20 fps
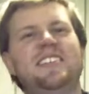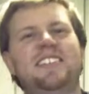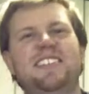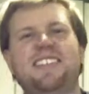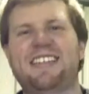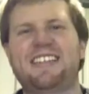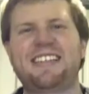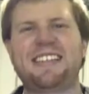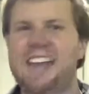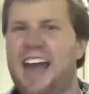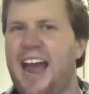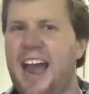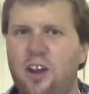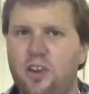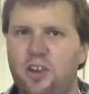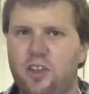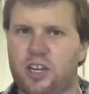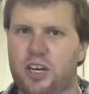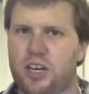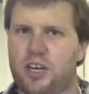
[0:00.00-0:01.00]
just
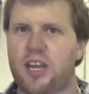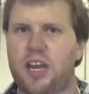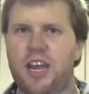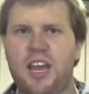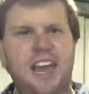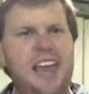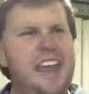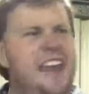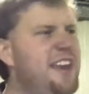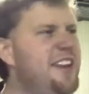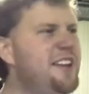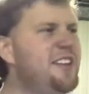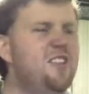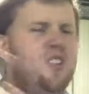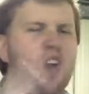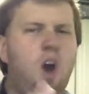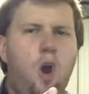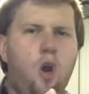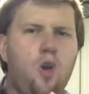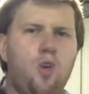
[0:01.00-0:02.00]
nails it. He
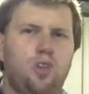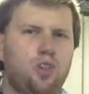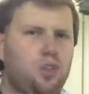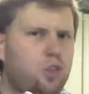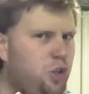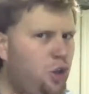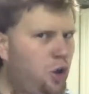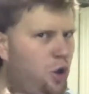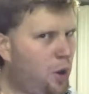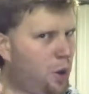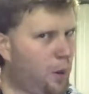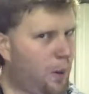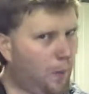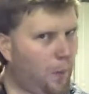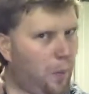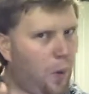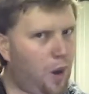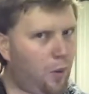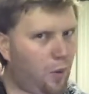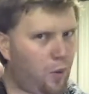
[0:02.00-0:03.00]
knows
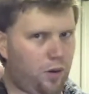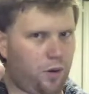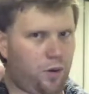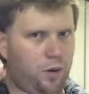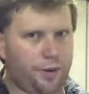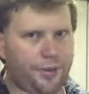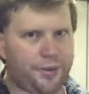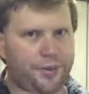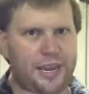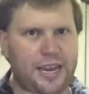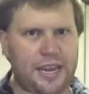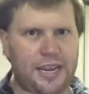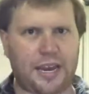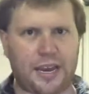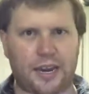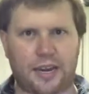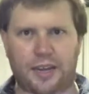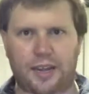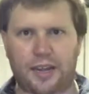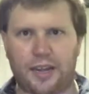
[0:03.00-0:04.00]
what we're all
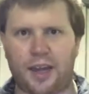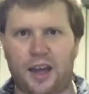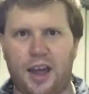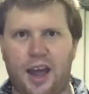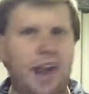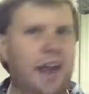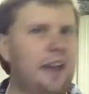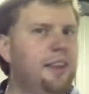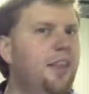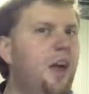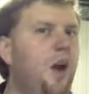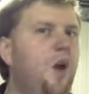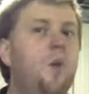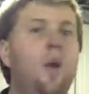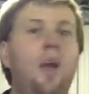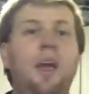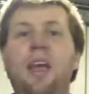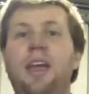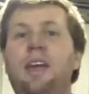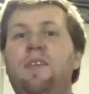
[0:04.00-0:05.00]
thinking. And
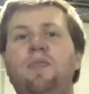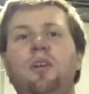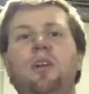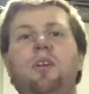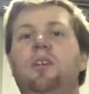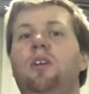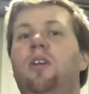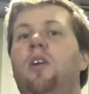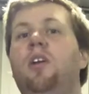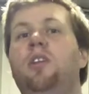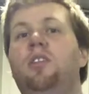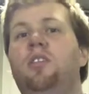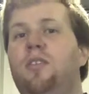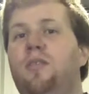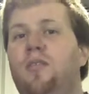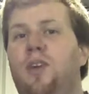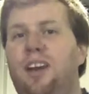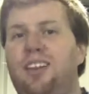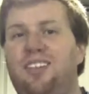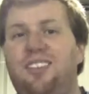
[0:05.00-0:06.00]
though even lots of
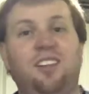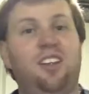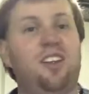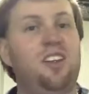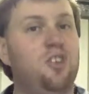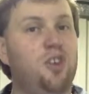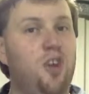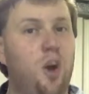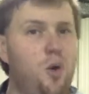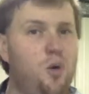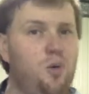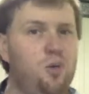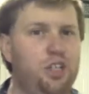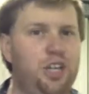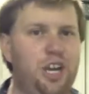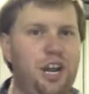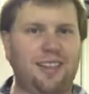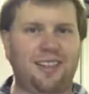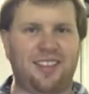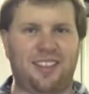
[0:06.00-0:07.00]
us
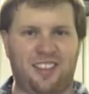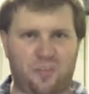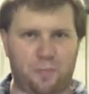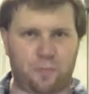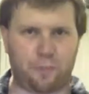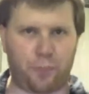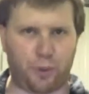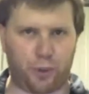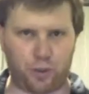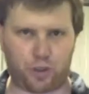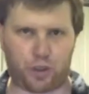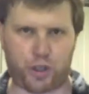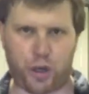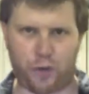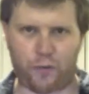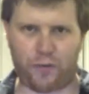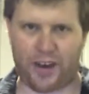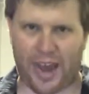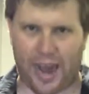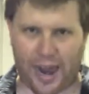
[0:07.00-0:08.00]
indulge in this bullshit
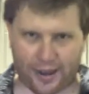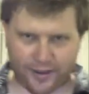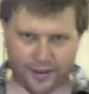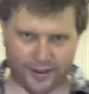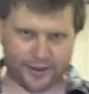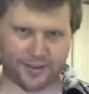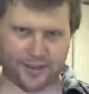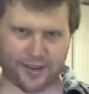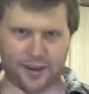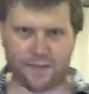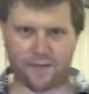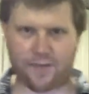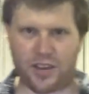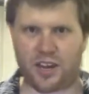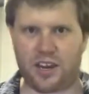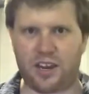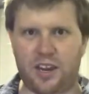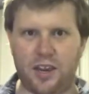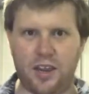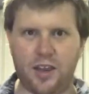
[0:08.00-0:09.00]
reality
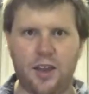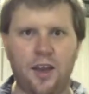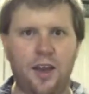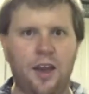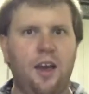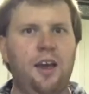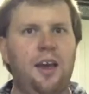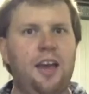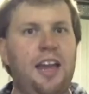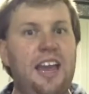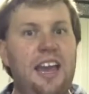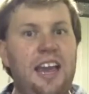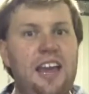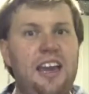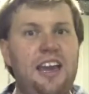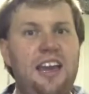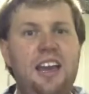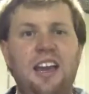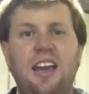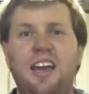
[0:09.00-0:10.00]
TV,
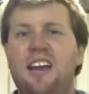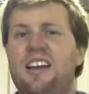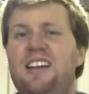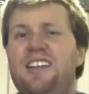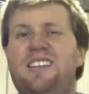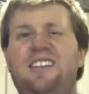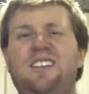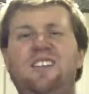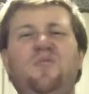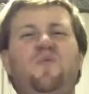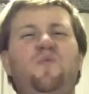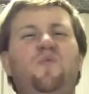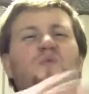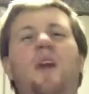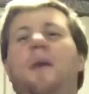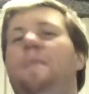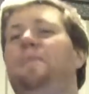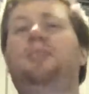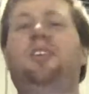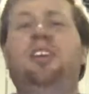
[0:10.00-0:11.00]
he
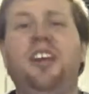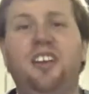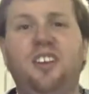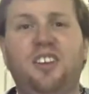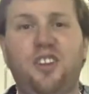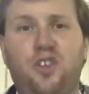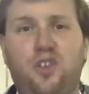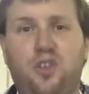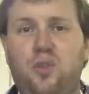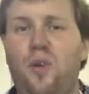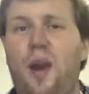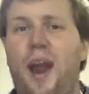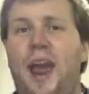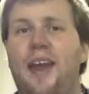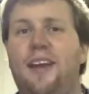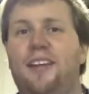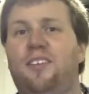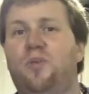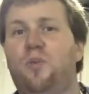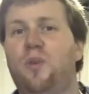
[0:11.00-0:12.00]
rips it to
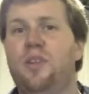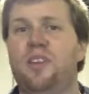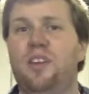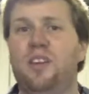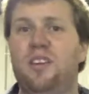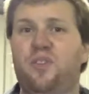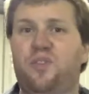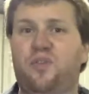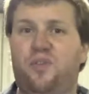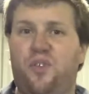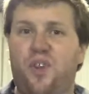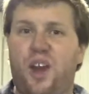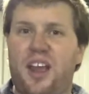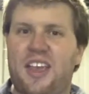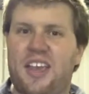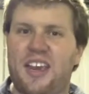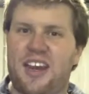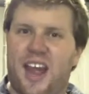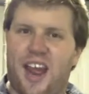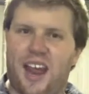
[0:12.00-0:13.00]
shreds with his
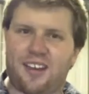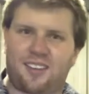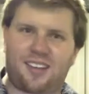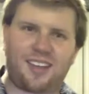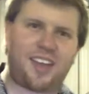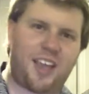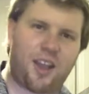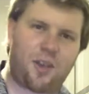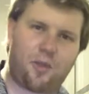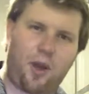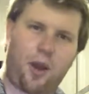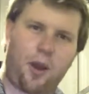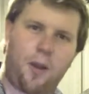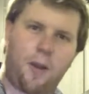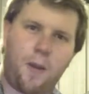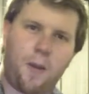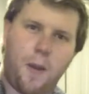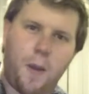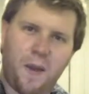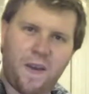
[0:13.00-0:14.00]
freaking
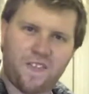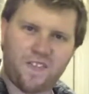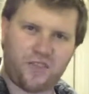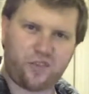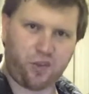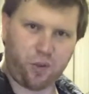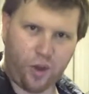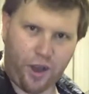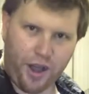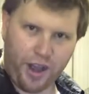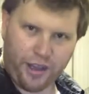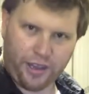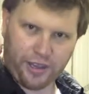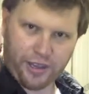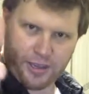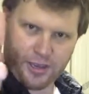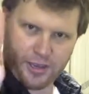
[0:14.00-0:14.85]
anti-hero, Frank.